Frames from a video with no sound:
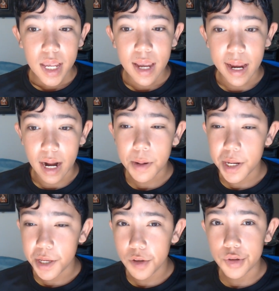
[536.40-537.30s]
and I'm going
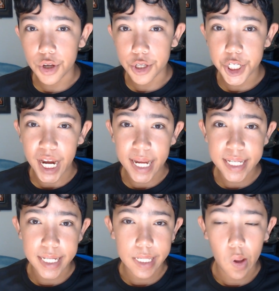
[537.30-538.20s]
to use those
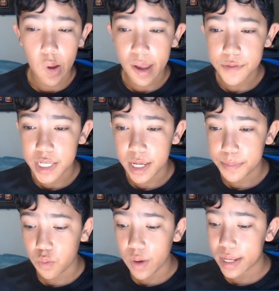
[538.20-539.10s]
chances. I have
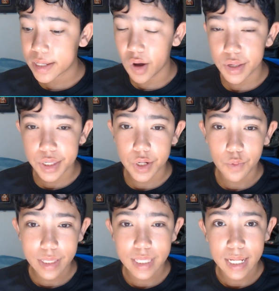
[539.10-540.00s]
tipped West Coast to
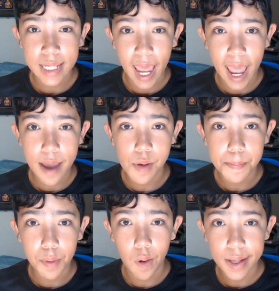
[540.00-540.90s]
win this game
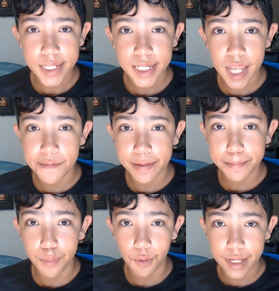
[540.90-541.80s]
by 7
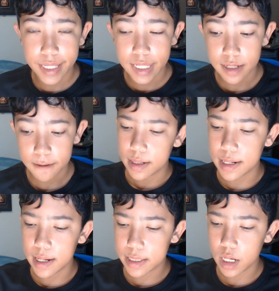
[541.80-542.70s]
points.
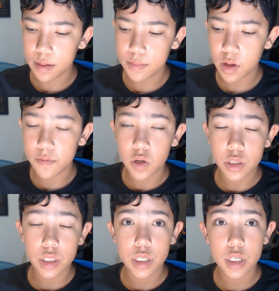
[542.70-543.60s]
Now, time to move
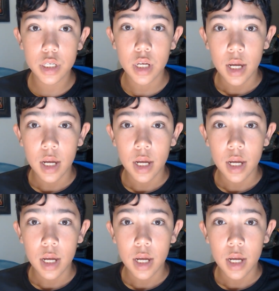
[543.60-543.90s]
on to